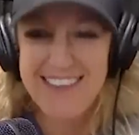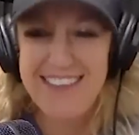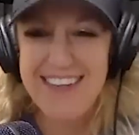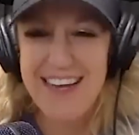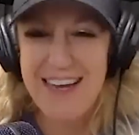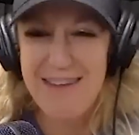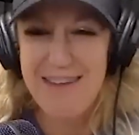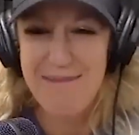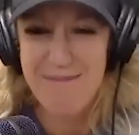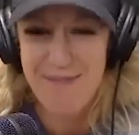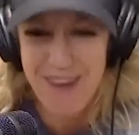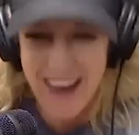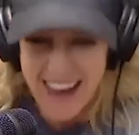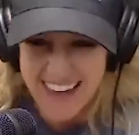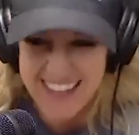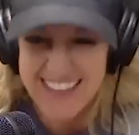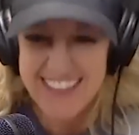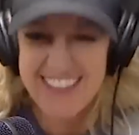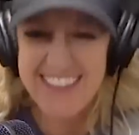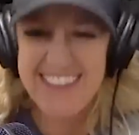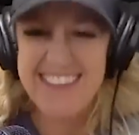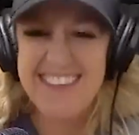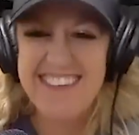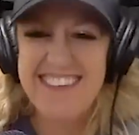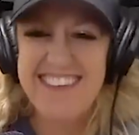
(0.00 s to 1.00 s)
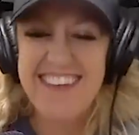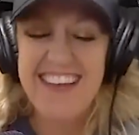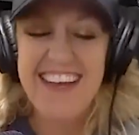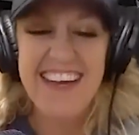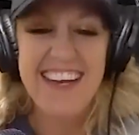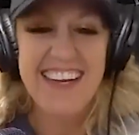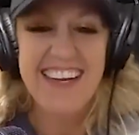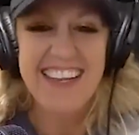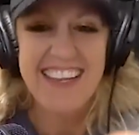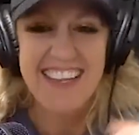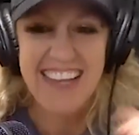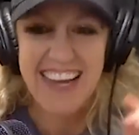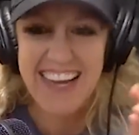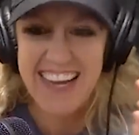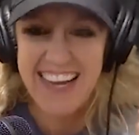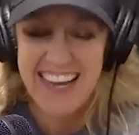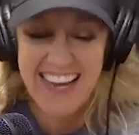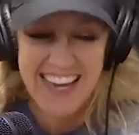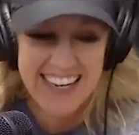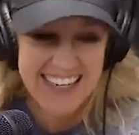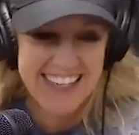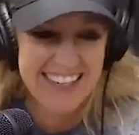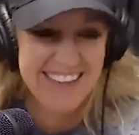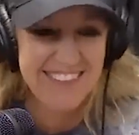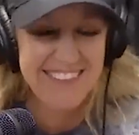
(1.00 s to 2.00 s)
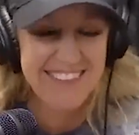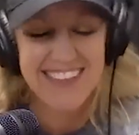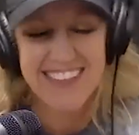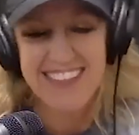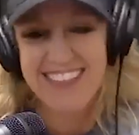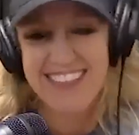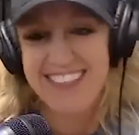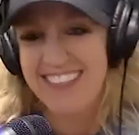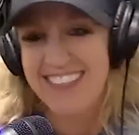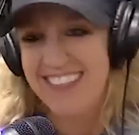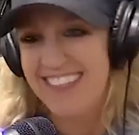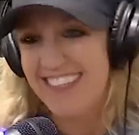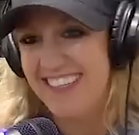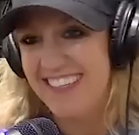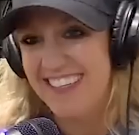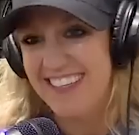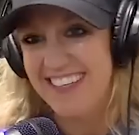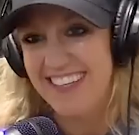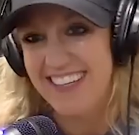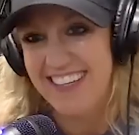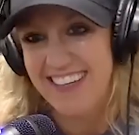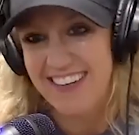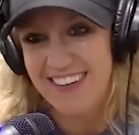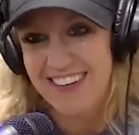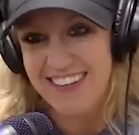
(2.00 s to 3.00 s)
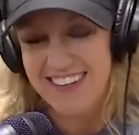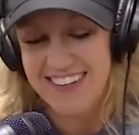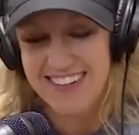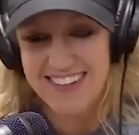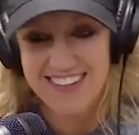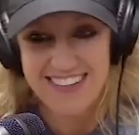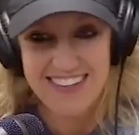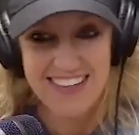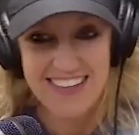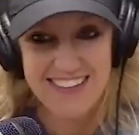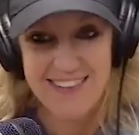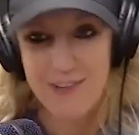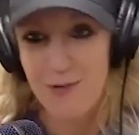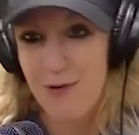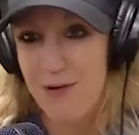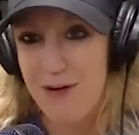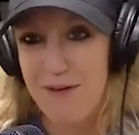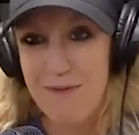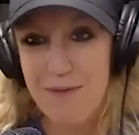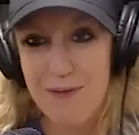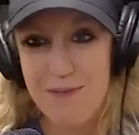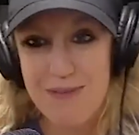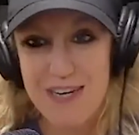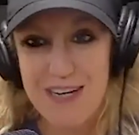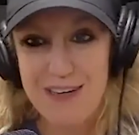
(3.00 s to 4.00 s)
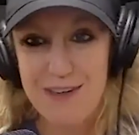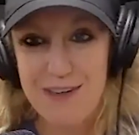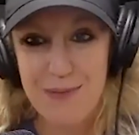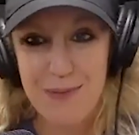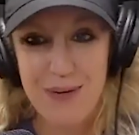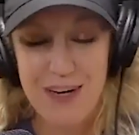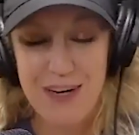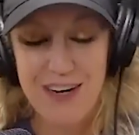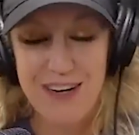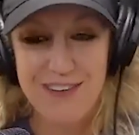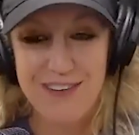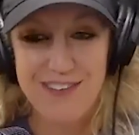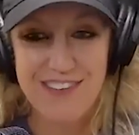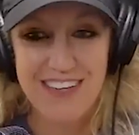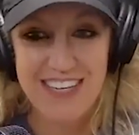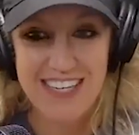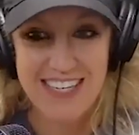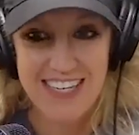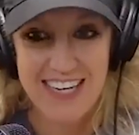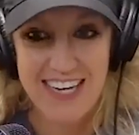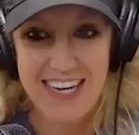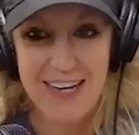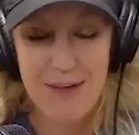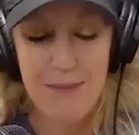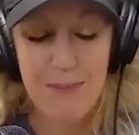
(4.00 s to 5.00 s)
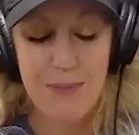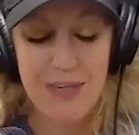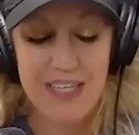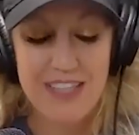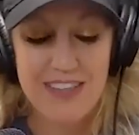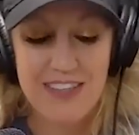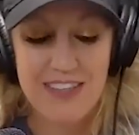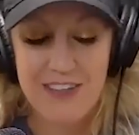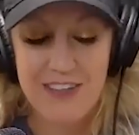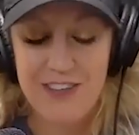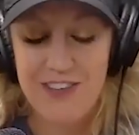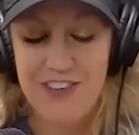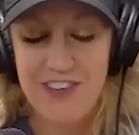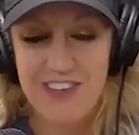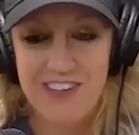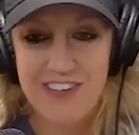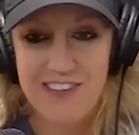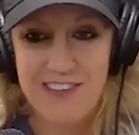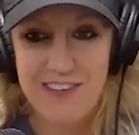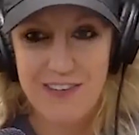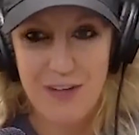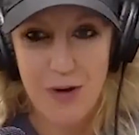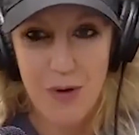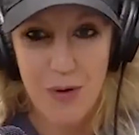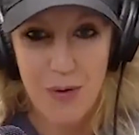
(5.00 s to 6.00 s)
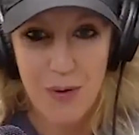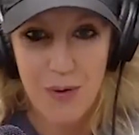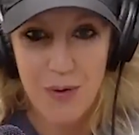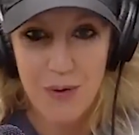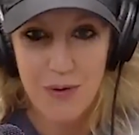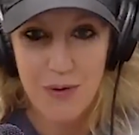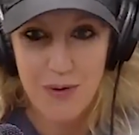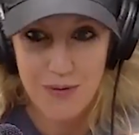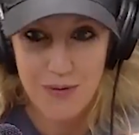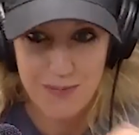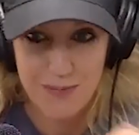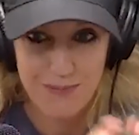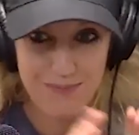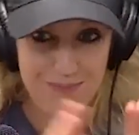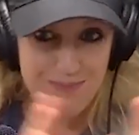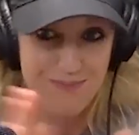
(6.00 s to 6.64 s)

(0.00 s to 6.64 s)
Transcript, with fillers: same rackets that anyone that's ordering from Tennis Warehouse can get, but there's this whole